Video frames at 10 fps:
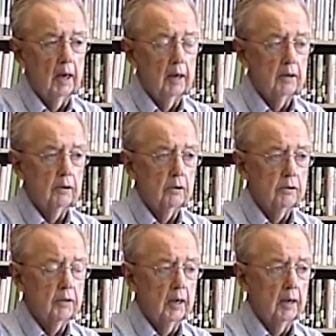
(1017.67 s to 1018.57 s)
I
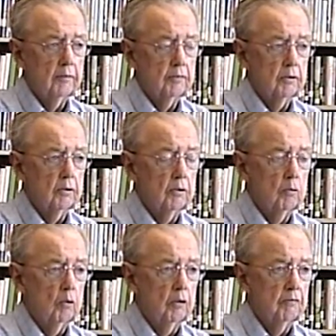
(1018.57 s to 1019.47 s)
heard that after the
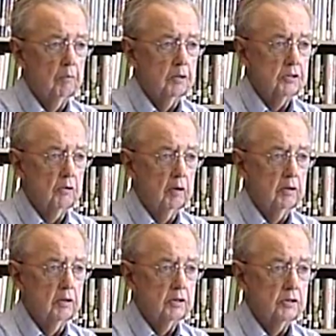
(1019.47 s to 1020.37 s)
war from a
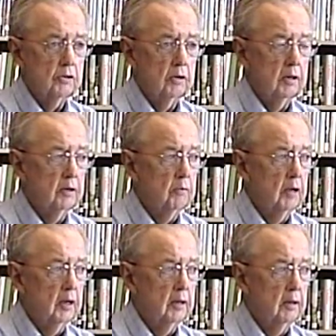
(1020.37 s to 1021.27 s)
squadron historian, that we
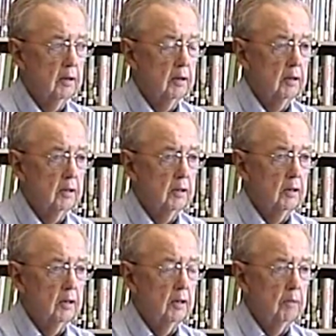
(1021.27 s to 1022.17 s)
had
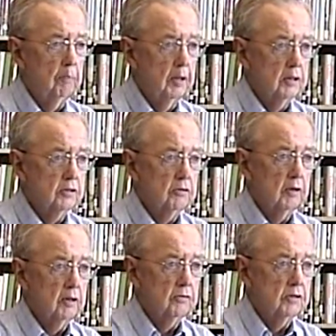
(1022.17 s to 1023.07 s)
the peak
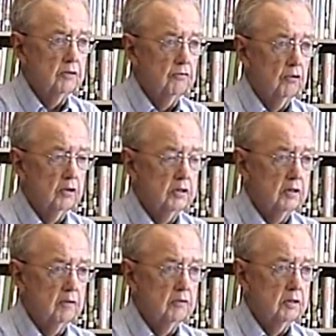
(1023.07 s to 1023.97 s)
strength of
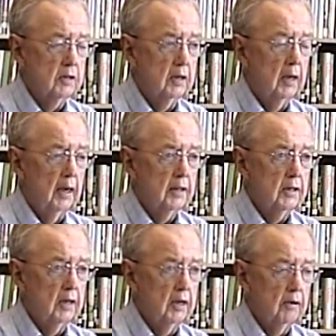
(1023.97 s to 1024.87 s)
C-47s at
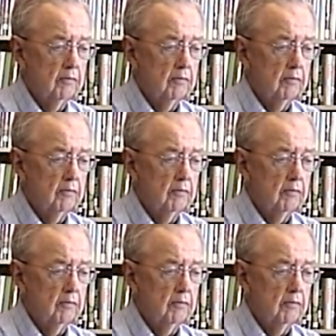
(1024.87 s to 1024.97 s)
the end